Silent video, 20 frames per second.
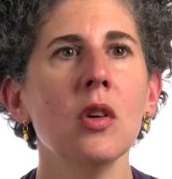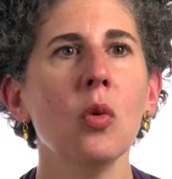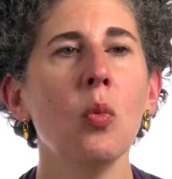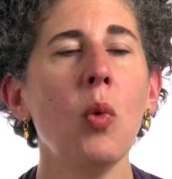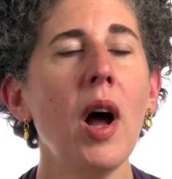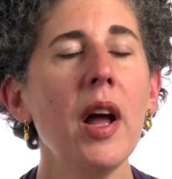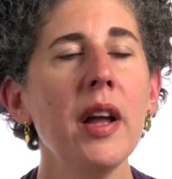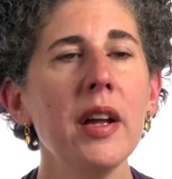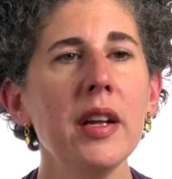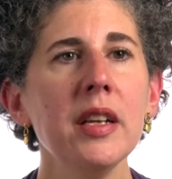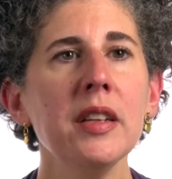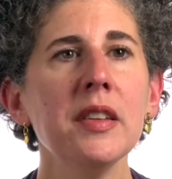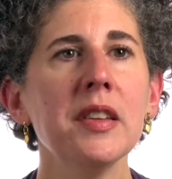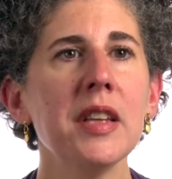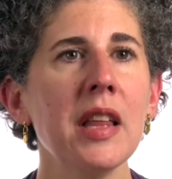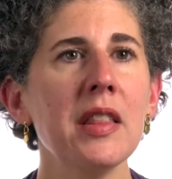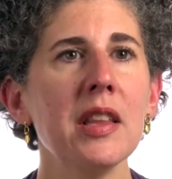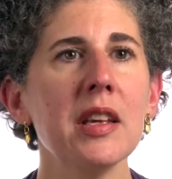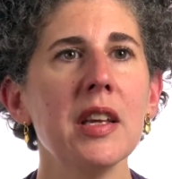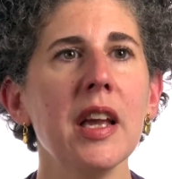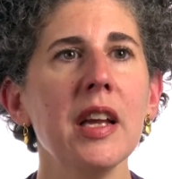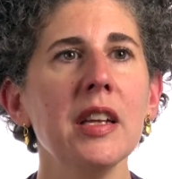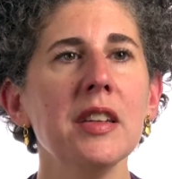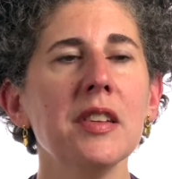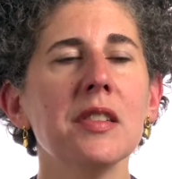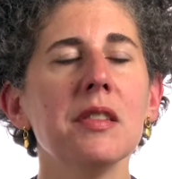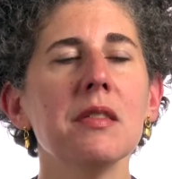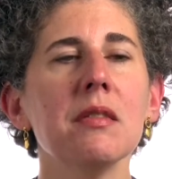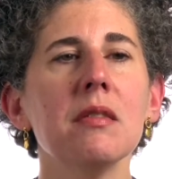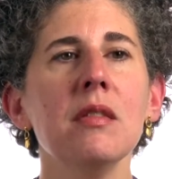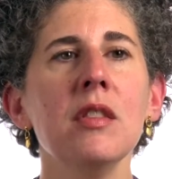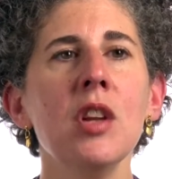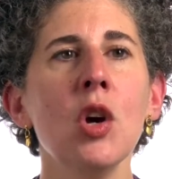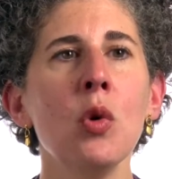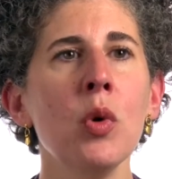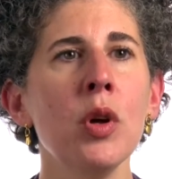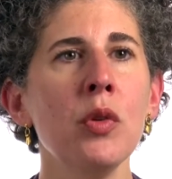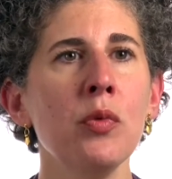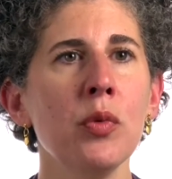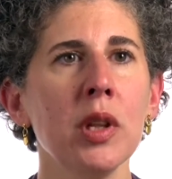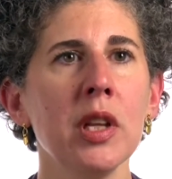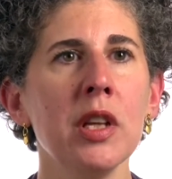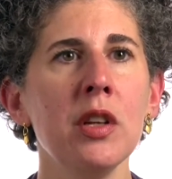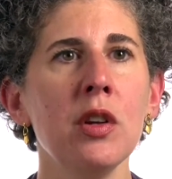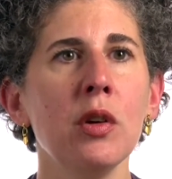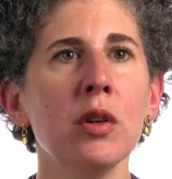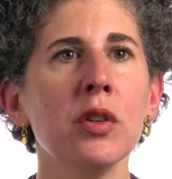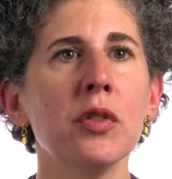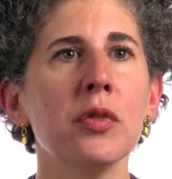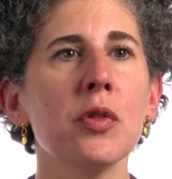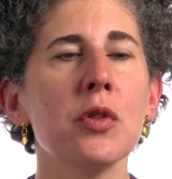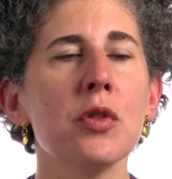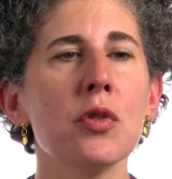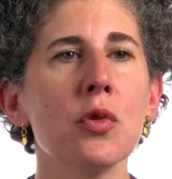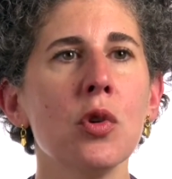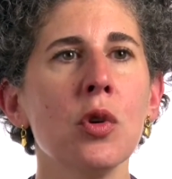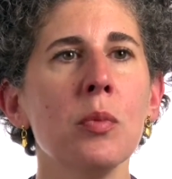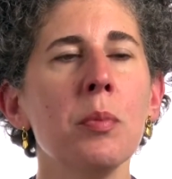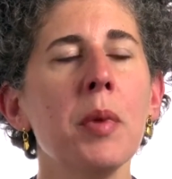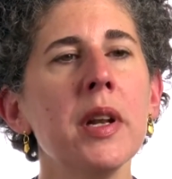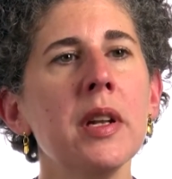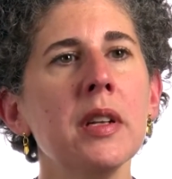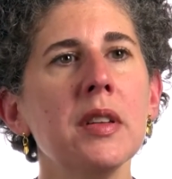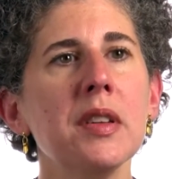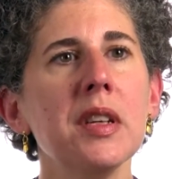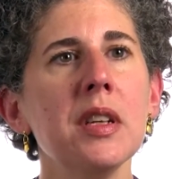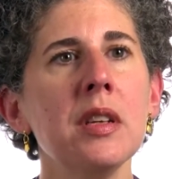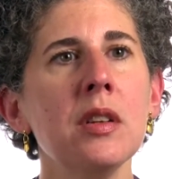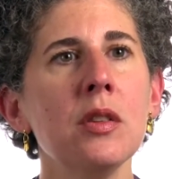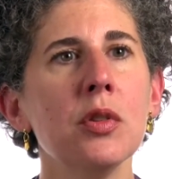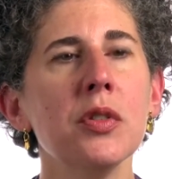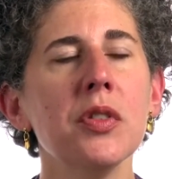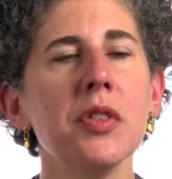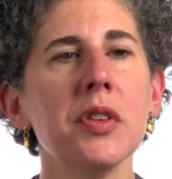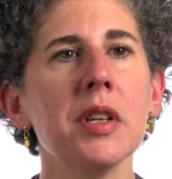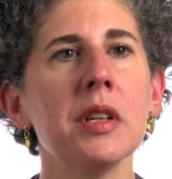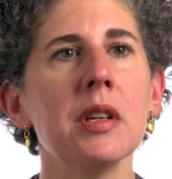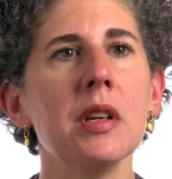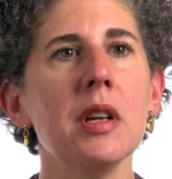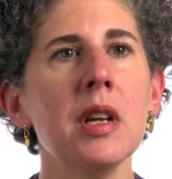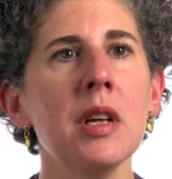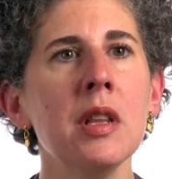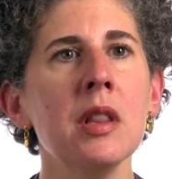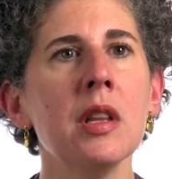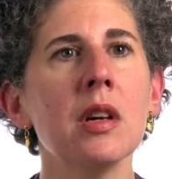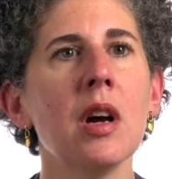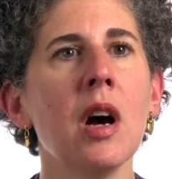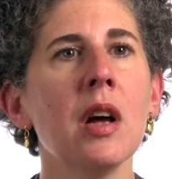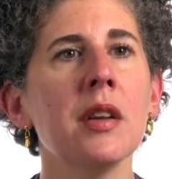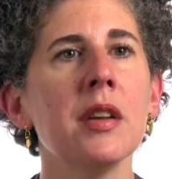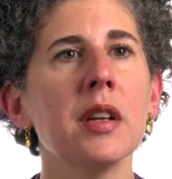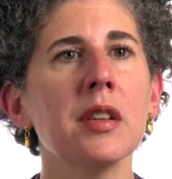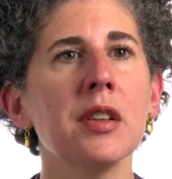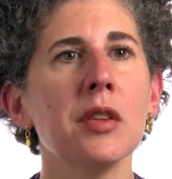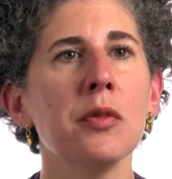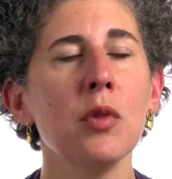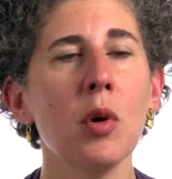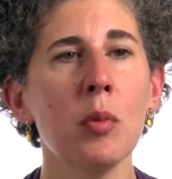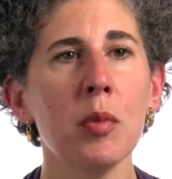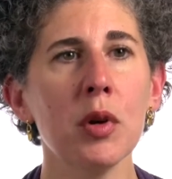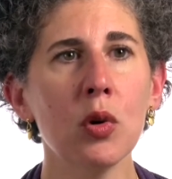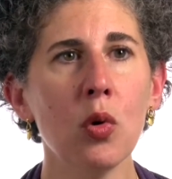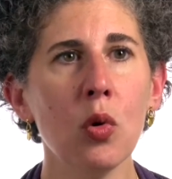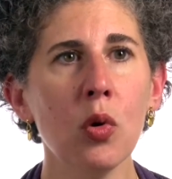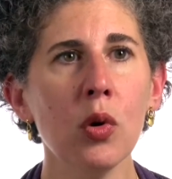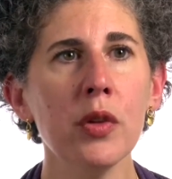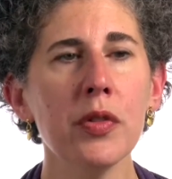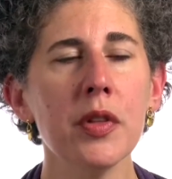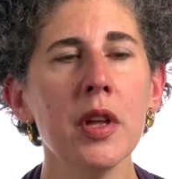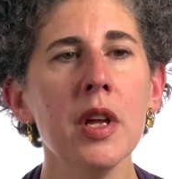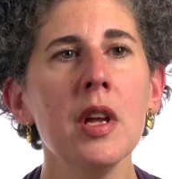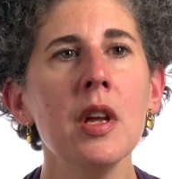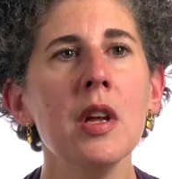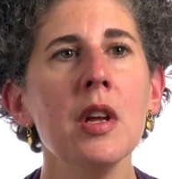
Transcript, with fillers: Why is that the case? No one really knows for sure, but it's interesting in the context of Roman Corinth